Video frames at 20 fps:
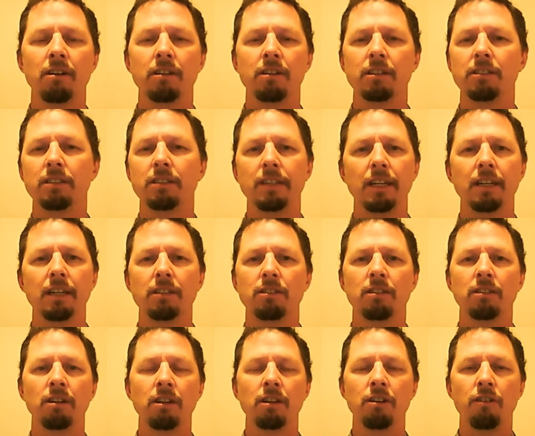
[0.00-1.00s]
sea is
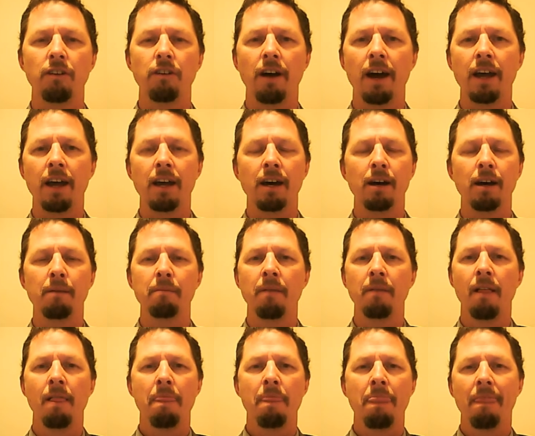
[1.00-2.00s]
going to dry
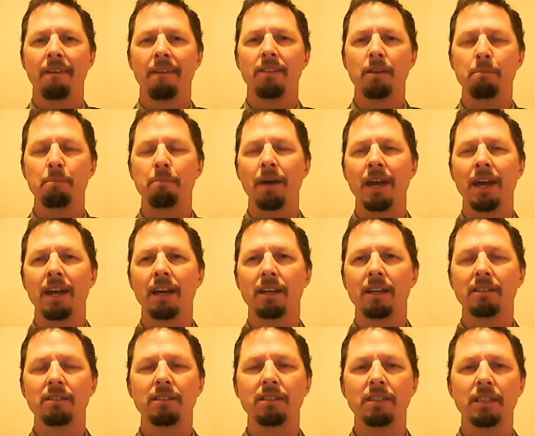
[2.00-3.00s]
up. The
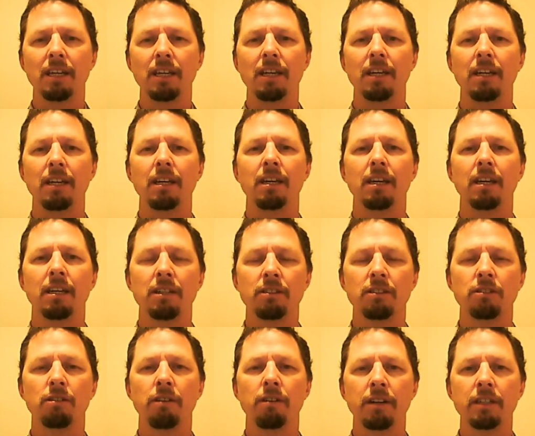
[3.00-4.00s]
bank sea
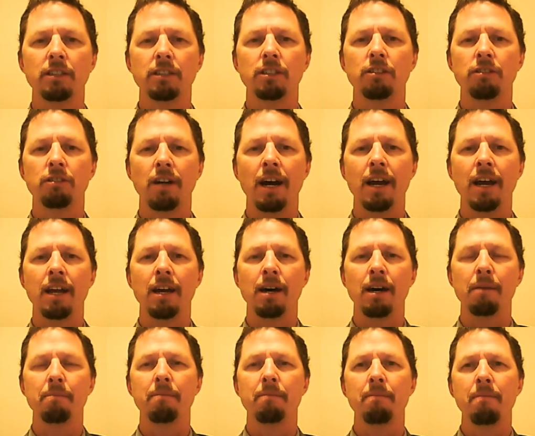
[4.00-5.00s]
is going to dry
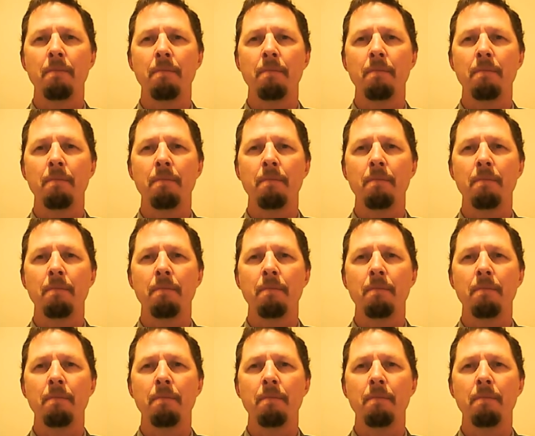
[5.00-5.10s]
up.